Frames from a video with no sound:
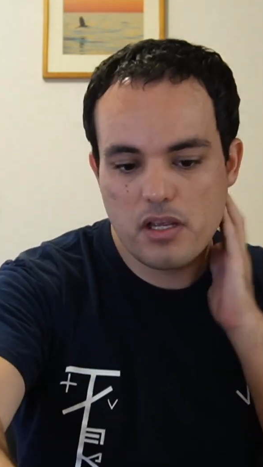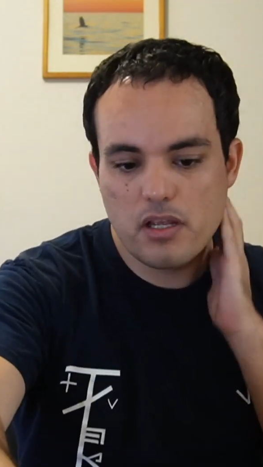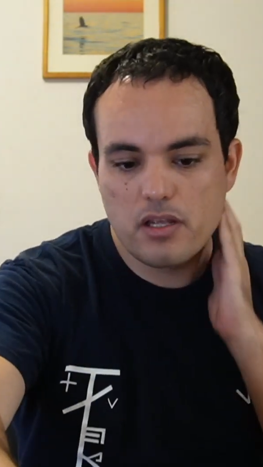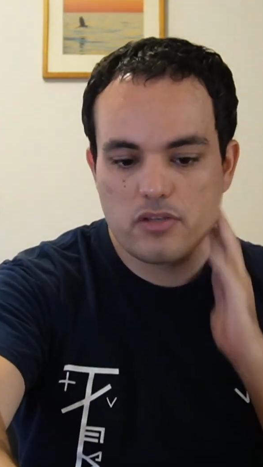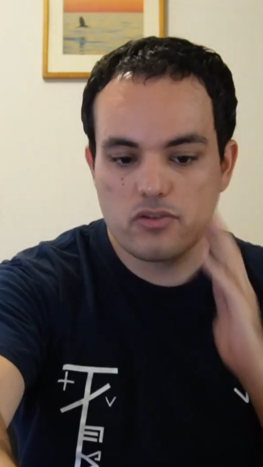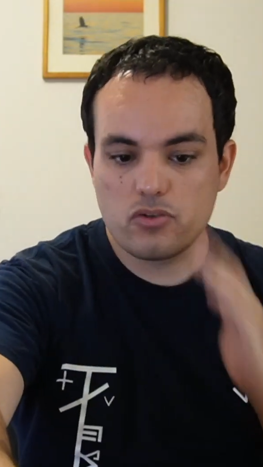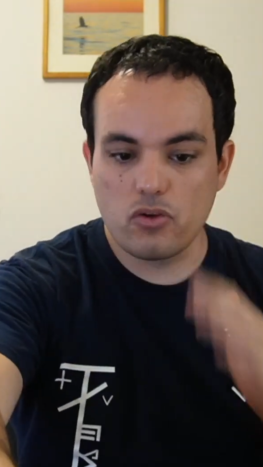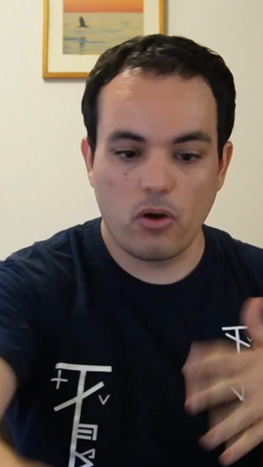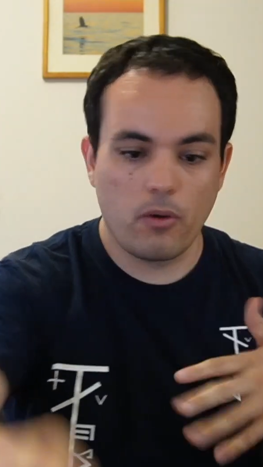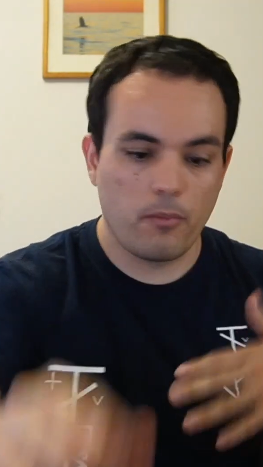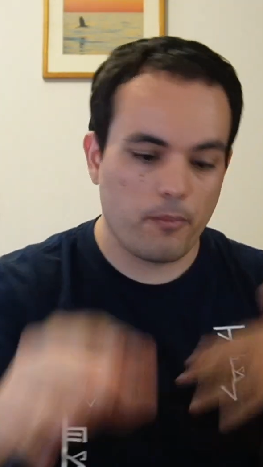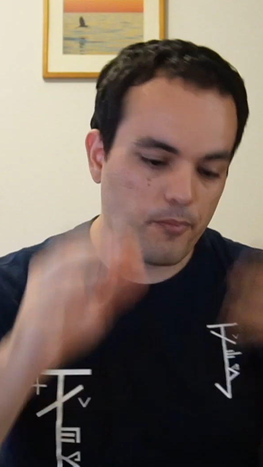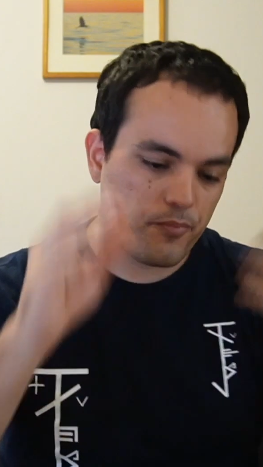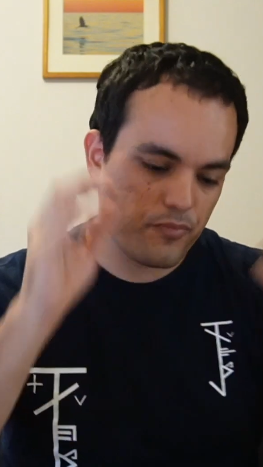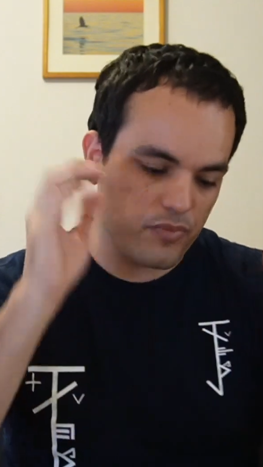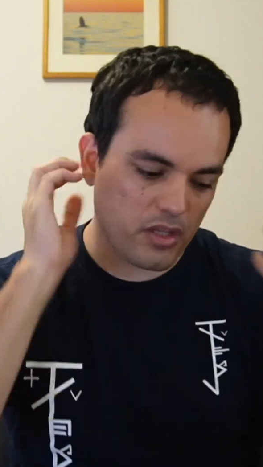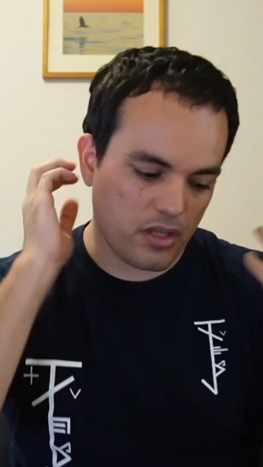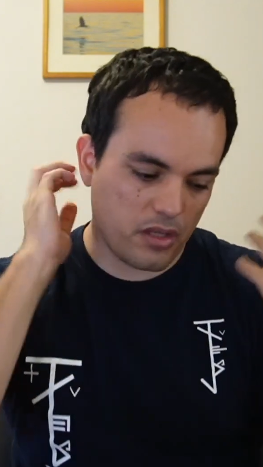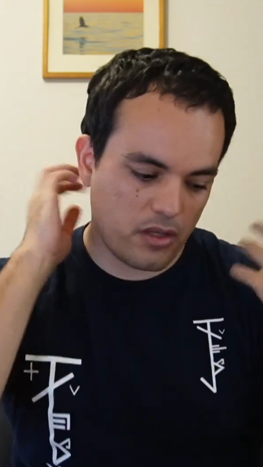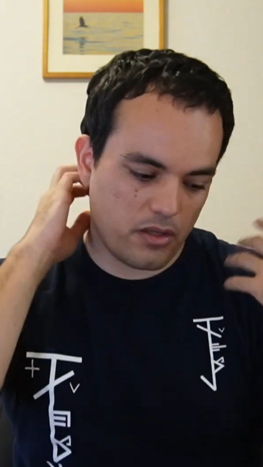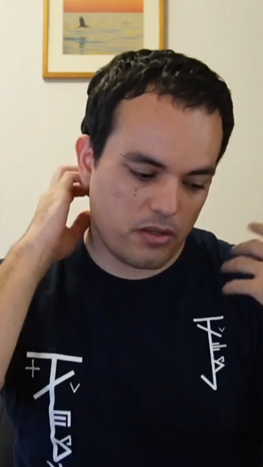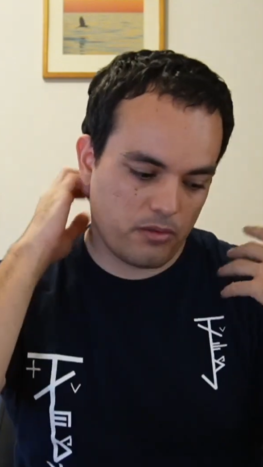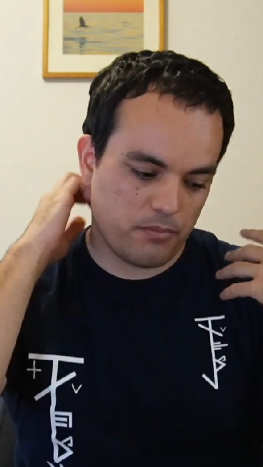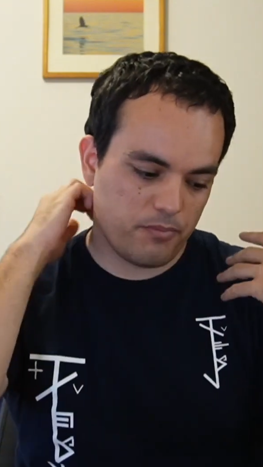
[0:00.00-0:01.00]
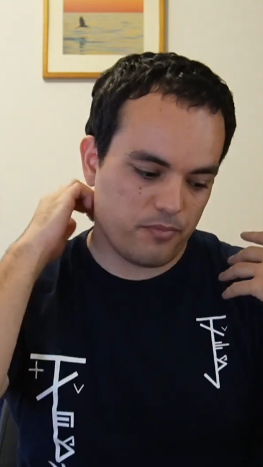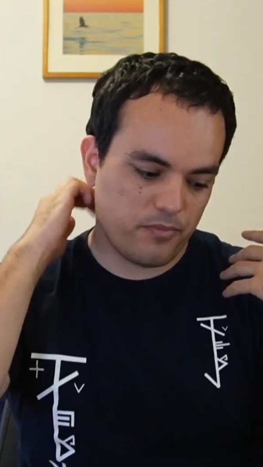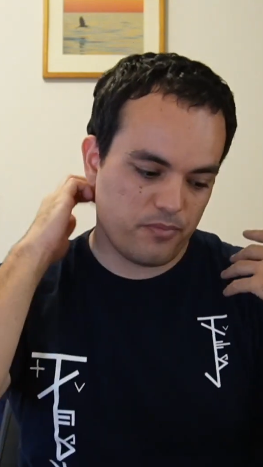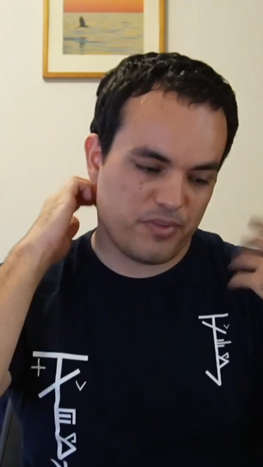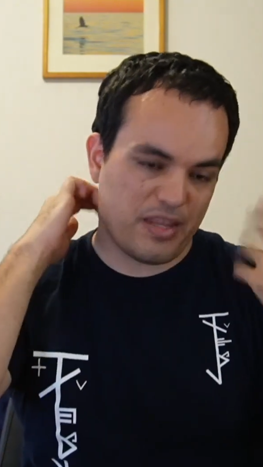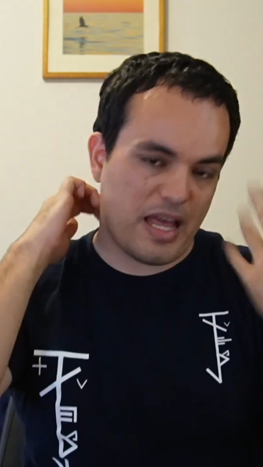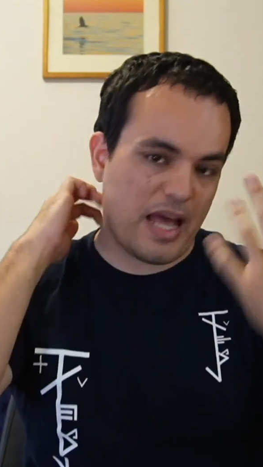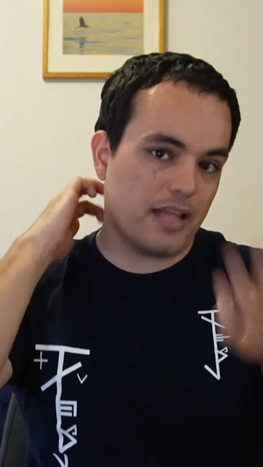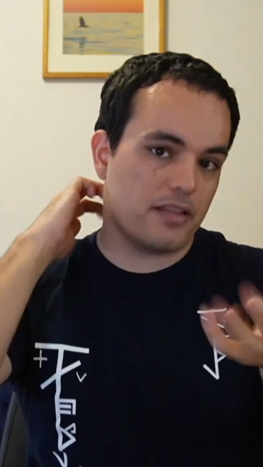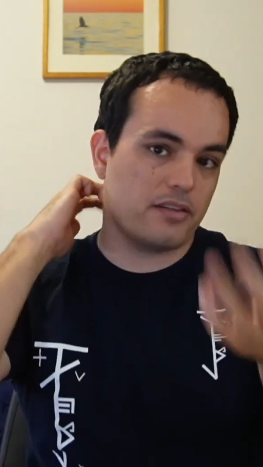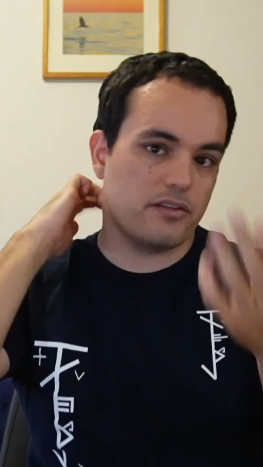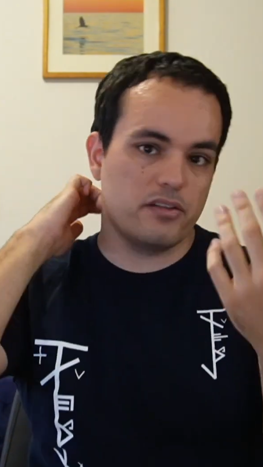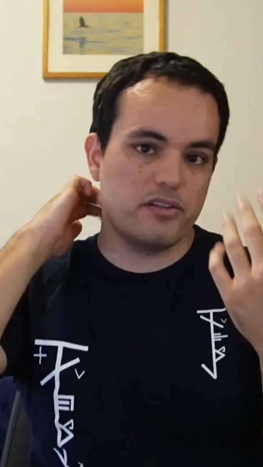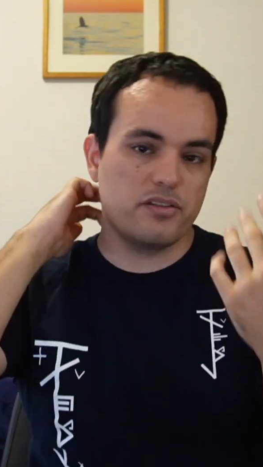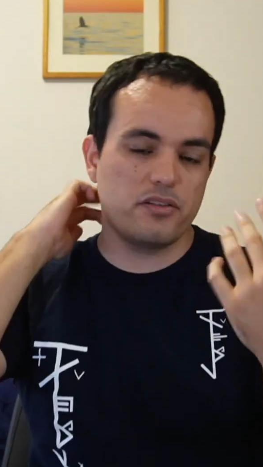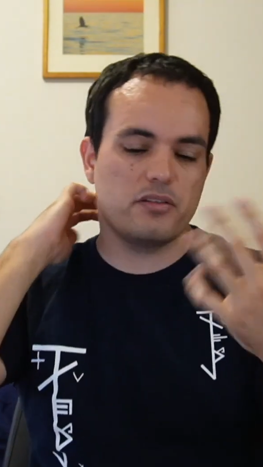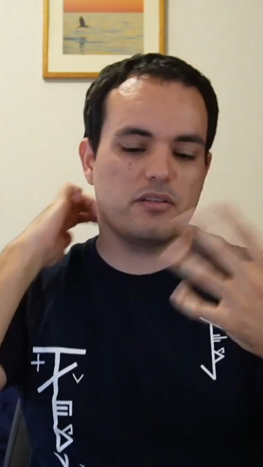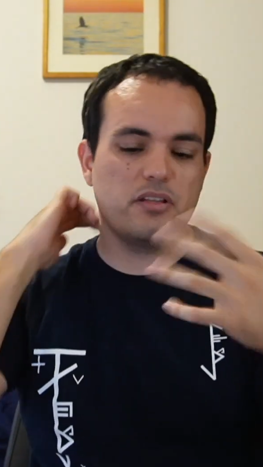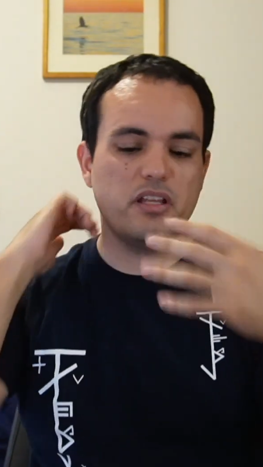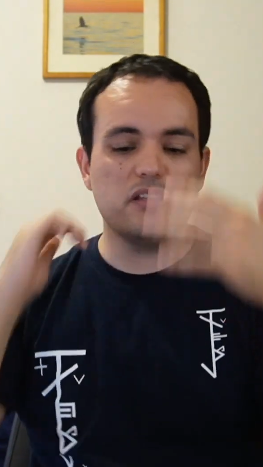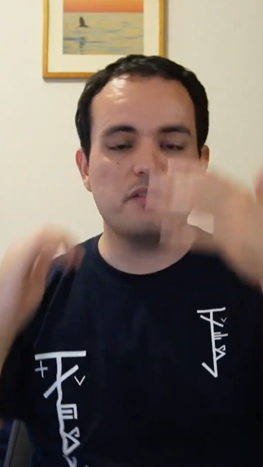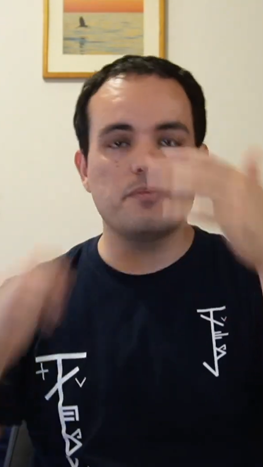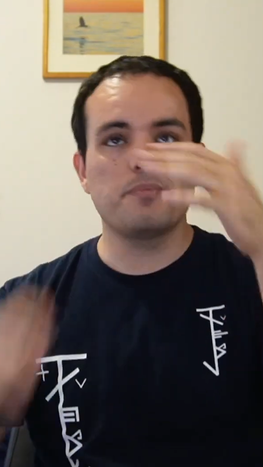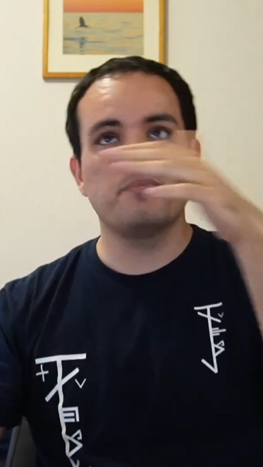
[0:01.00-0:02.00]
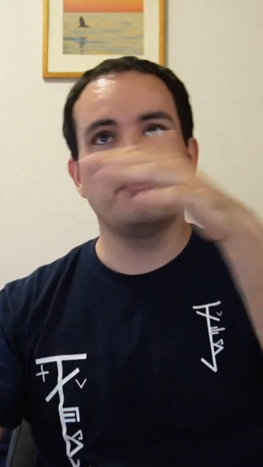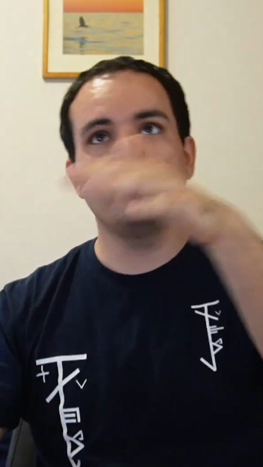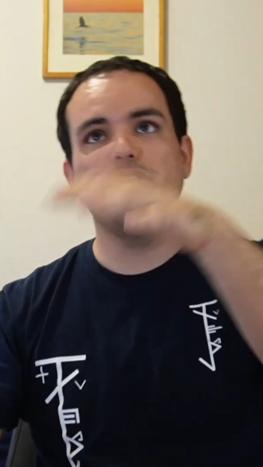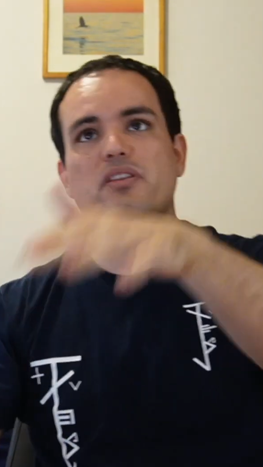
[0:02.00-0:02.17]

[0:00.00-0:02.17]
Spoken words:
So that is this.